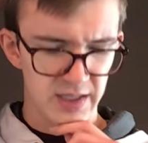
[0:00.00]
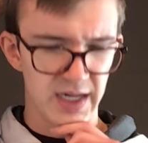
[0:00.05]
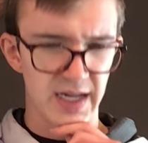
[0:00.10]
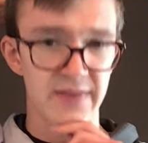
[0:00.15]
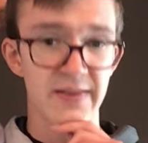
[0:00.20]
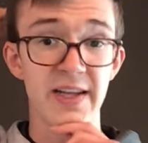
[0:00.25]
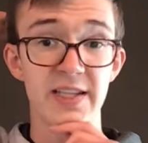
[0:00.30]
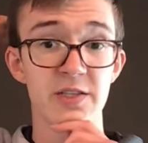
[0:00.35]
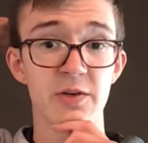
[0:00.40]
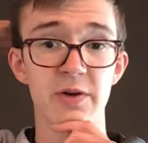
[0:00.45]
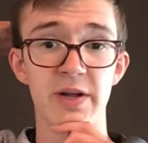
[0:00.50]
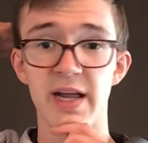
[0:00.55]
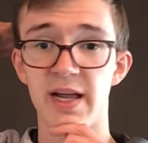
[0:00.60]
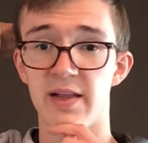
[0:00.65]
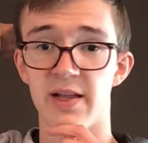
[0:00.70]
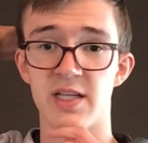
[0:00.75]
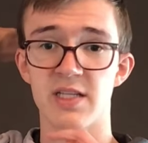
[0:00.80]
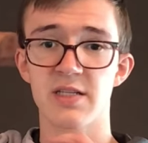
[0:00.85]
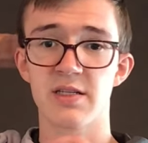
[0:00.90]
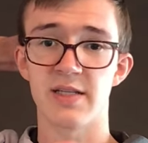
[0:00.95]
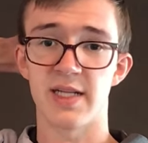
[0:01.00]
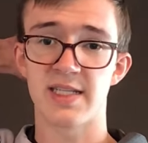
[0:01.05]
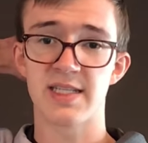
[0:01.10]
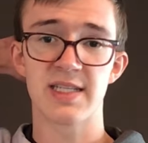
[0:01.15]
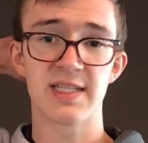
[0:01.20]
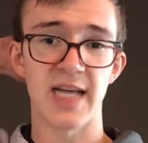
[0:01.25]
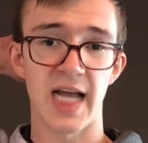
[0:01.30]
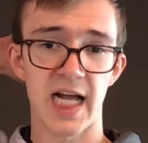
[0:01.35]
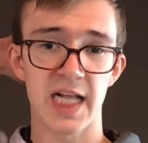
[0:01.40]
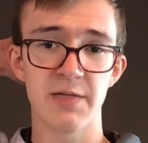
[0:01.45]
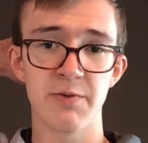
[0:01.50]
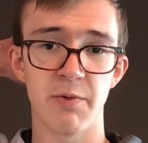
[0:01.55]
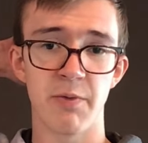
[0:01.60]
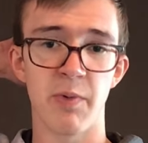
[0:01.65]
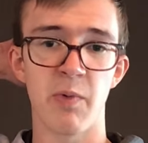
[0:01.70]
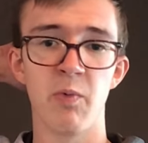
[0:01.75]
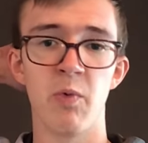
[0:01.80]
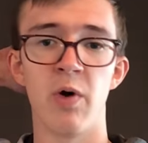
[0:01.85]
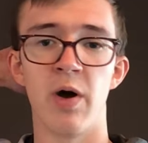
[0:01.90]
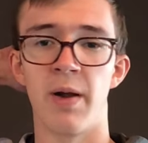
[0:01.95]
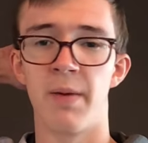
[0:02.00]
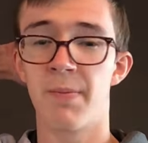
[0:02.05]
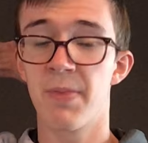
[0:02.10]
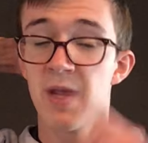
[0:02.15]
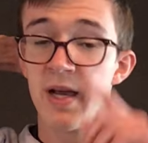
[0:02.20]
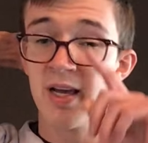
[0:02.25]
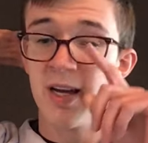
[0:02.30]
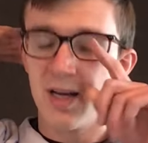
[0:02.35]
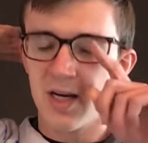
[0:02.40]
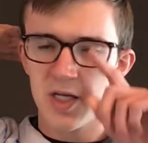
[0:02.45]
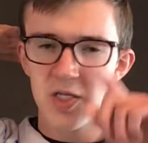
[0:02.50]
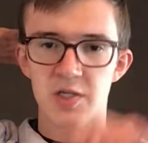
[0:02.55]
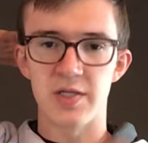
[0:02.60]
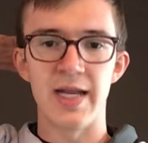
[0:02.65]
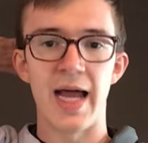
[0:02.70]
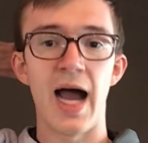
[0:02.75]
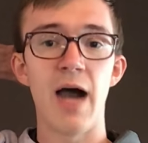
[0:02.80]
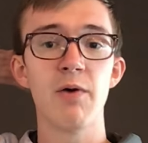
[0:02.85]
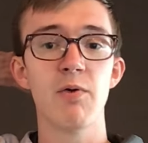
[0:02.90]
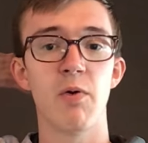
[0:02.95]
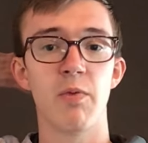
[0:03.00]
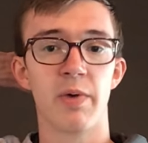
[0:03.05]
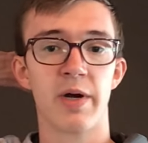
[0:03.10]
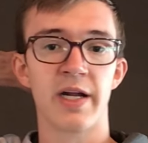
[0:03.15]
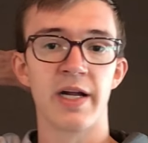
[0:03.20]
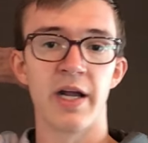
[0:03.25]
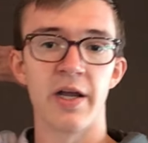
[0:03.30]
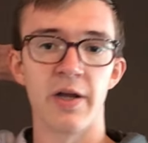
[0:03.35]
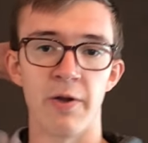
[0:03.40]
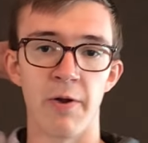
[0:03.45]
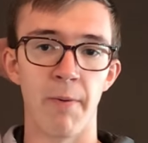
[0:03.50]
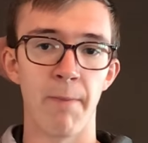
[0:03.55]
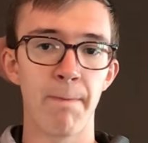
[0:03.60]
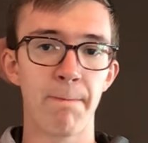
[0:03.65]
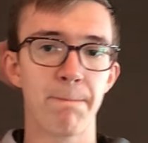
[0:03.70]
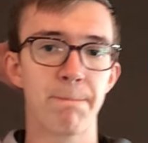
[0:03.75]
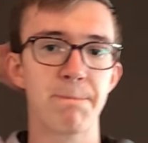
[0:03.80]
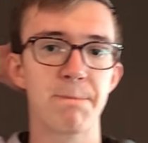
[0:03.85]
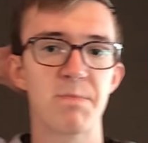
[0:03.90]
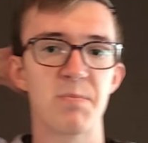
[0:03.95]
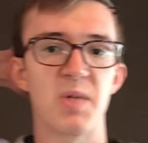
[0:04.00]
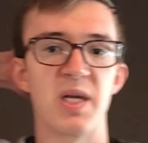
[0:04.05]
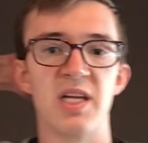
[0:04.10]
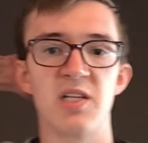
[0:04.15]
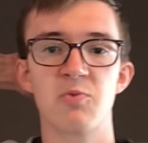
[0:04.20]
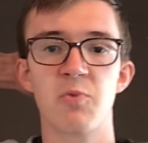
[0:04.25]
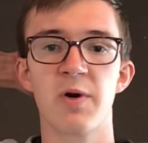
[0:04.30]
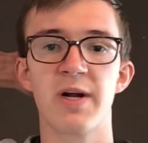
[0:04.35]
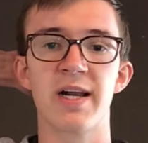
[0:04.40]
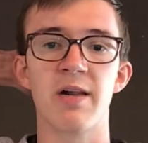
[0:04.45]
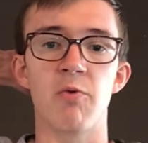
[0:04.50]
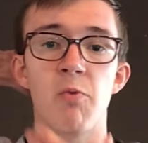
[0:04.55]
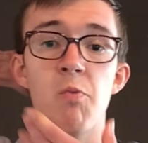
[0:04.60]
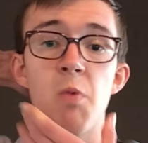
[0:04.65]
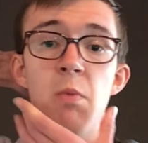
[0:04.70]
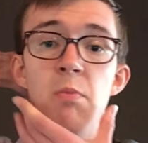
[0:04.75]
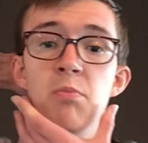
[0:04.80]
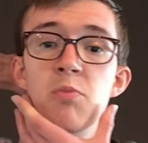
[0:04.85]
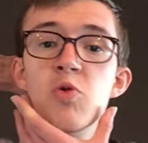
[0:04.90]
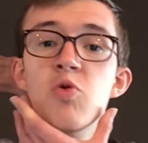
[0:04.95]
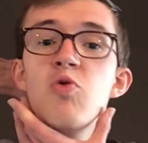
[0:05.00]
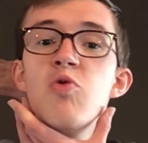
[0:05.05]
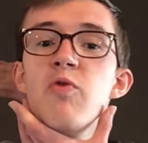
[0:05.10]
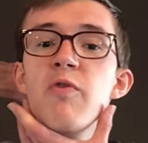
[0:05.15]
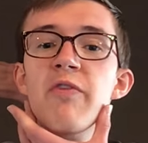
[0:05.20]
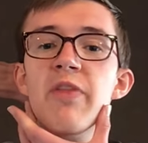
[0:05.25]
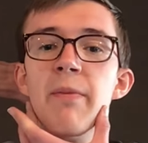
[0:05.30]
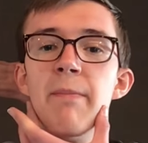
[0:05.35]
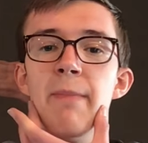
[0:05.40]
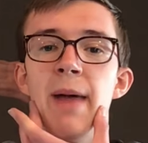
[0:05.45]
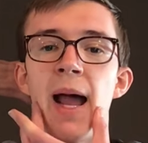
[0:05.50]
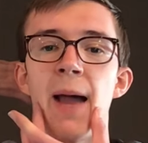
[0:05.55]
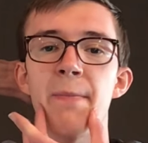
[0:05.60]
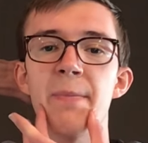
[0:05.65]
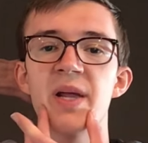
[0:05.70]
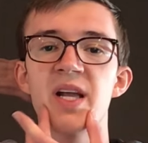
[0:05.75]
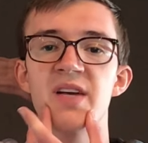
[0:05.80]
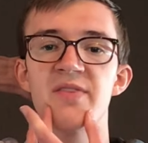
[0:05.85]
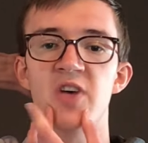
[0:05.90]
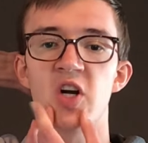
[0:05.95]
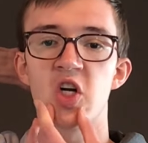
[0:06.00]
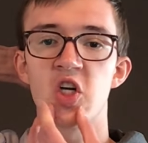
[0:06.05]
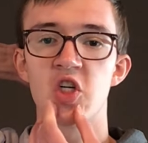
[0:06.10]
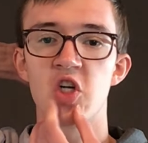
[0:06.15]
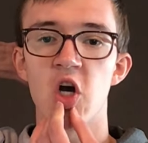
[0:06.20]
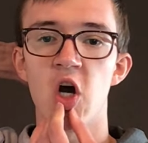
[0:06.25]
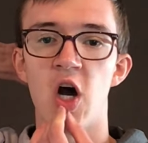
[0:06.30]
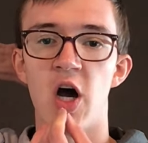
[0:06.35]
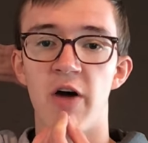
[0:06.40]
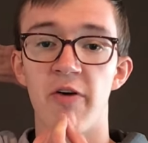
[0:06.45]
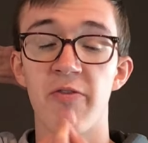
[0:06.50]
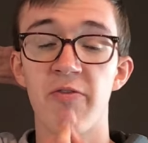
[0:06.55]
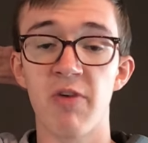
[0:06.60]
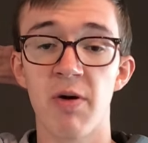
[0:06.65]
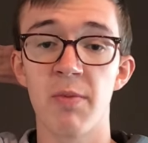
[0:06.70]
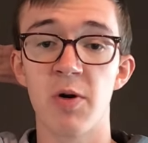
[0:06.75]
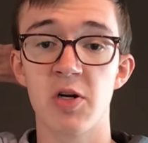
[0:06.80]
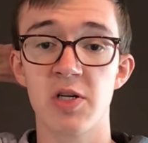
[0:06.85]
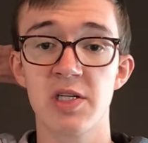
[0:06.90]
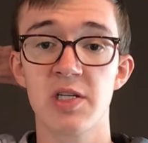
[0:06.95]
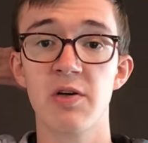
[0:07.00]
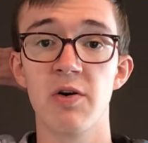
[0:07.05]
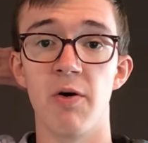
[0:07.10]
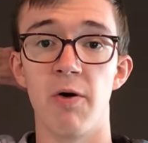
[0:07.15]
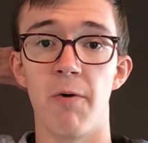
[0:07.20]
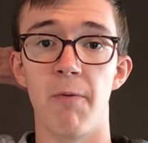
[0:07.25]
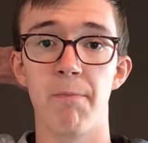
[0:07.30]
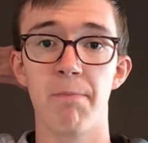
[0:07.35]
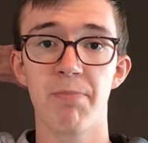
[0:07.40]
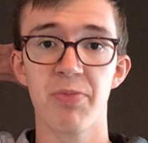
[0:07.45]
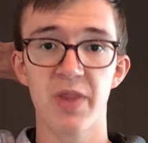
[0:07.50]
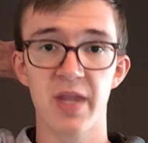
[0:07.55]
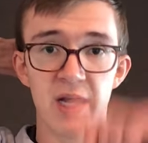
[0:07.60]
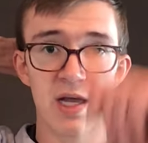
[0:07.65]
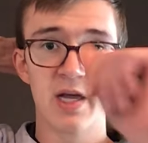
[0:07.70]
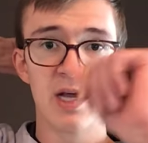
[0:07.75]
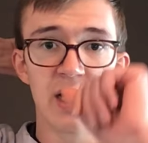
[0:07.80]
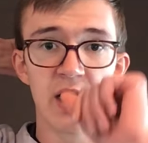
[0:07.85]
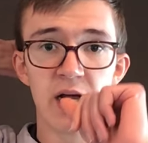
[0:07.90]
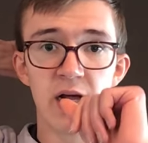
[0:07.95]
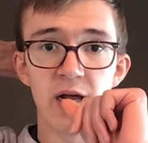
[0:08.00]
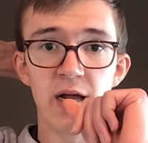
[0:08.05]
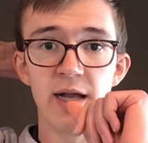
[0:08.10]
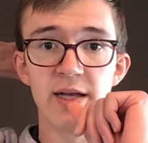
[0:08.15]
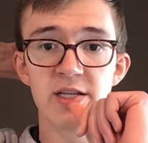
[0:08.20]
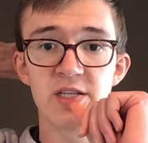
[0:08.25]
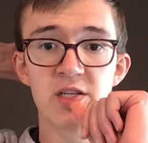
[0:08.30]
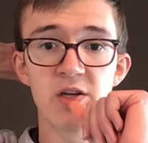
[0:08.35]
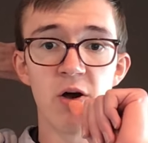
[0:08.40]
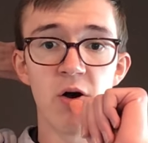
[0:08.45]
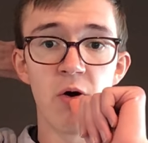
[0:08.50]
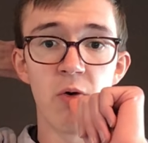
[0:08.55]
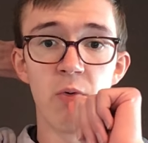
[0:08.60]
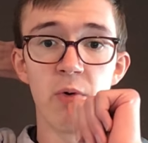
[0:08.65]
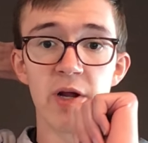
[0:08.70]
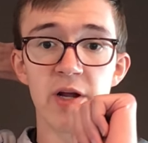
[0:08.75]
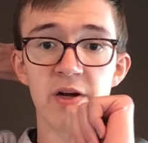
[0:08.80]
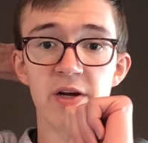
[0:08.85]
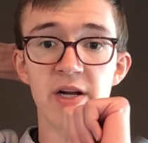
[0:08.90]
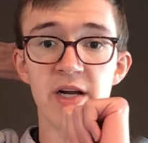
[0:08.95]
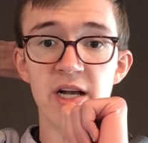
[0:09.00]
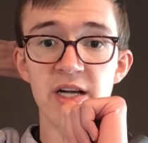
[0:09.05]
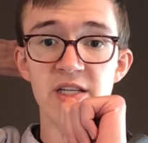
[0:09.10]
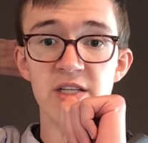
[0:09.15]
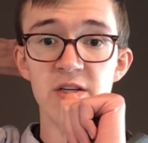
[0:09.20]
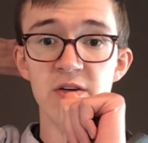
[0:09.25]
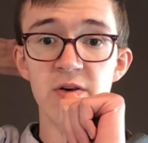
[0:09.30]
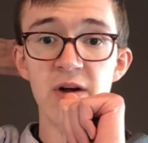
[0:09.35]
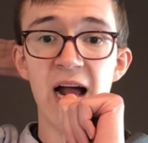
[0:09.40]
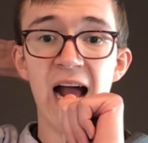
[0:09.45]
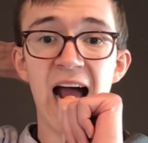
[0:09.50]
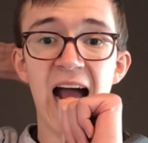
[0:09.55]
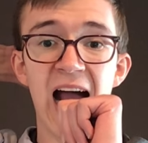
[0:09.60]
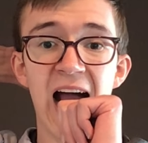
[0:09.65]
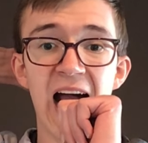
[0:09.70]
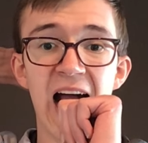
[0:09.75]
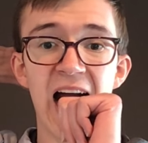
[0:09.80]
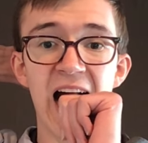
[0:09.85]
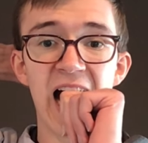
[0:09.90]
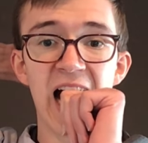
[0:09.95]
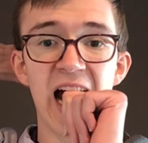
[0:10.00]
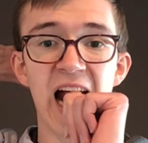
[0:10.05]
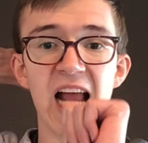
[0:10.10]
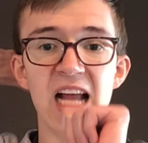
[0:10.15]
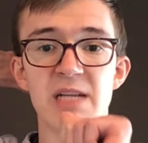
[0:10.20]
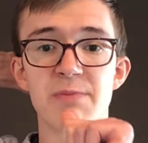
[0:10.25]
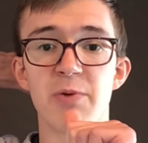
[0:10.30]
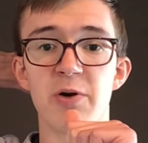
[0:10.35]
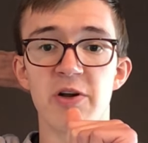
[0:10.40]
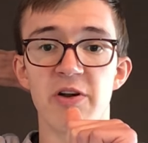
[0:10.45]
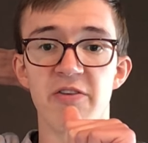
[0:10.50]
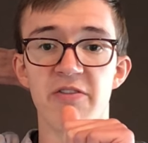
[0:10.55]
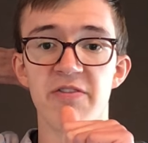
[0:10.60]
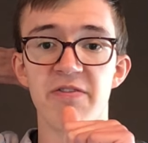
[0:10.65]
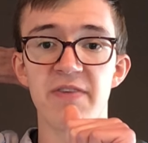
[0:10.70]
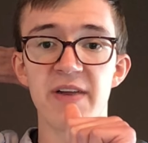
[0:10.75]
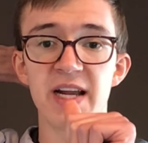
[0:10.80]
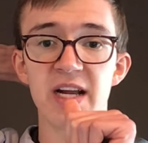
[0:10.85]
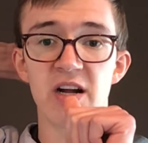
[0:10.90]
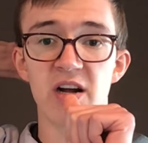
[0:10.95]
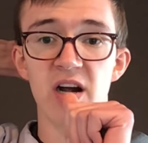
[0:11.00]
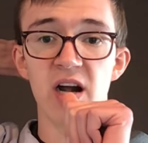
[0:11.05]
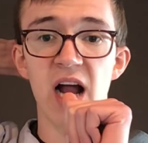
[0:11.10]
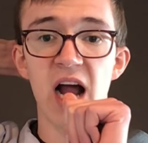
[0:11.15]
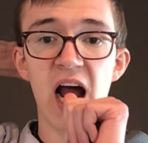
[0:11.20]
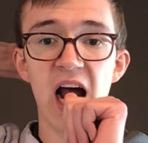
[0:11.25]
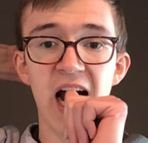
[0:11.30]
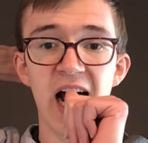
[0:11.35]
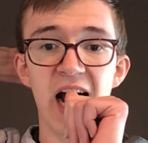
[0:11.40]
and that's okay. That's exactly what we want. So now what we're gonna do is we're gonna remove the mapping of our jaw from our skull. And so what you're gonna do is put your finger